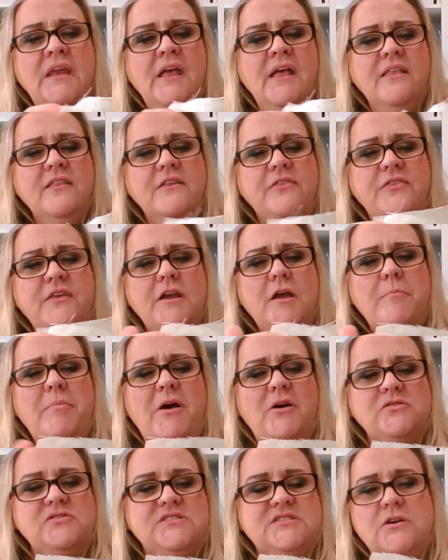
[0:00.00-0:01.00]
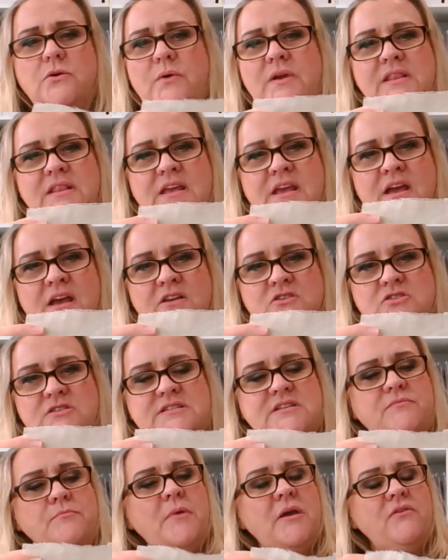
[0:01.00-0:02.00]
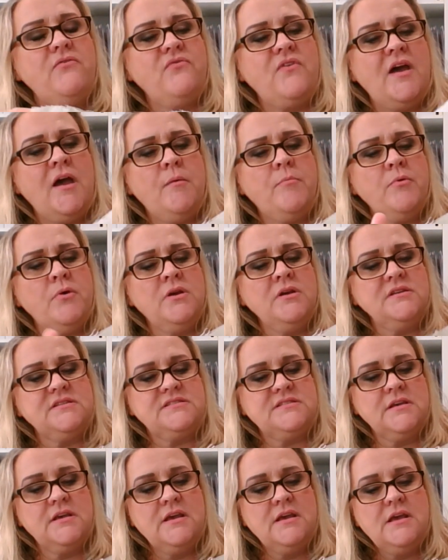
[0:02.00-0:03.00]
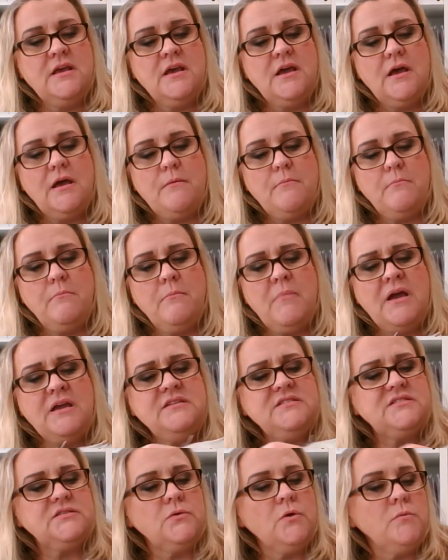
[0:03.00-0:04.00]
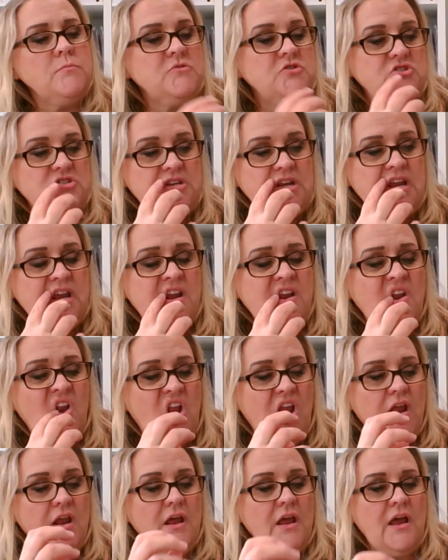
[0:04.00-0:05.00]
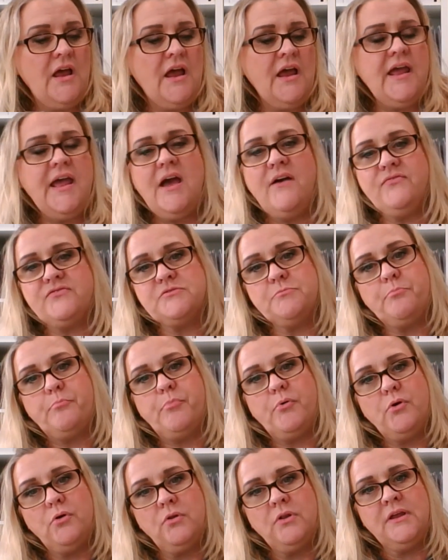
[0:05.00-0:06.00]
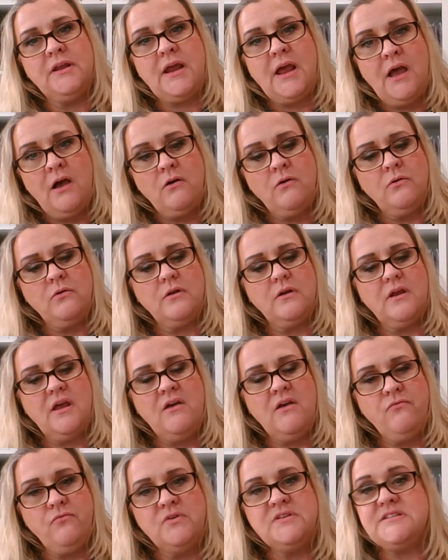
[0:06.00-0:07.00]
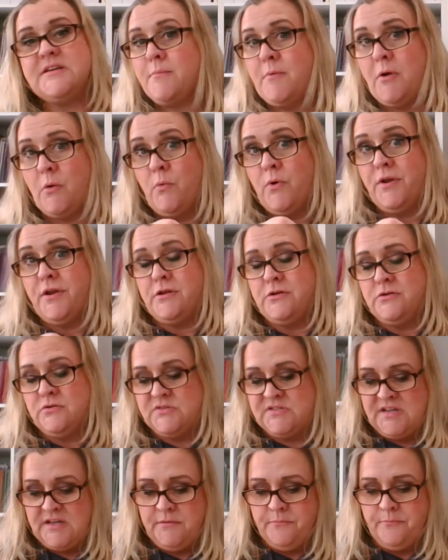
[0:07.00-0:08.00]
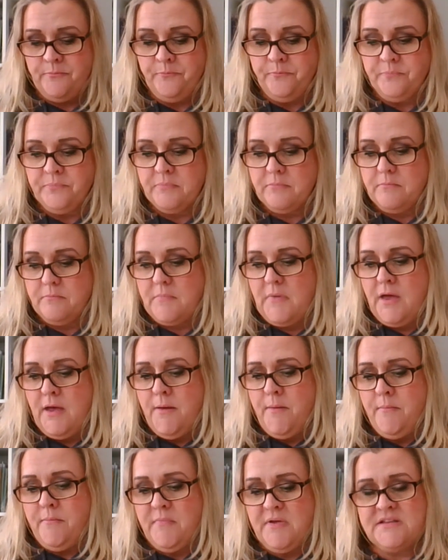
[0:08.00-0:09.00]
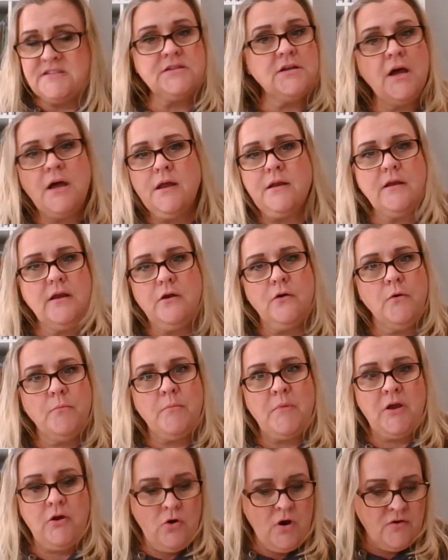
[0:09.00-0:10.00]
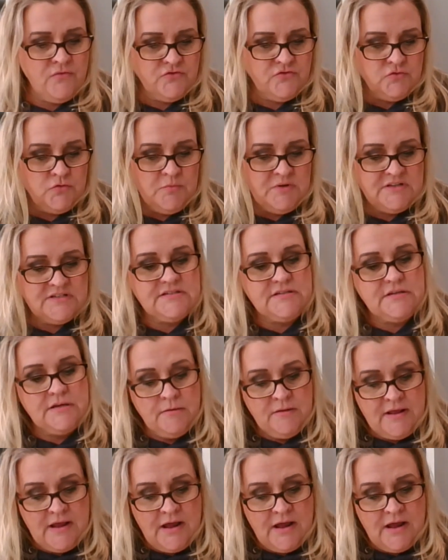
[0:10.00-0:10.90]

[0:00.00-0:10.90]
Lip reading: The thing about sewing the edges of my fabrics, my sewing machine, I have to pull it out every time I want to use it. It's not here in my craft room, it's in the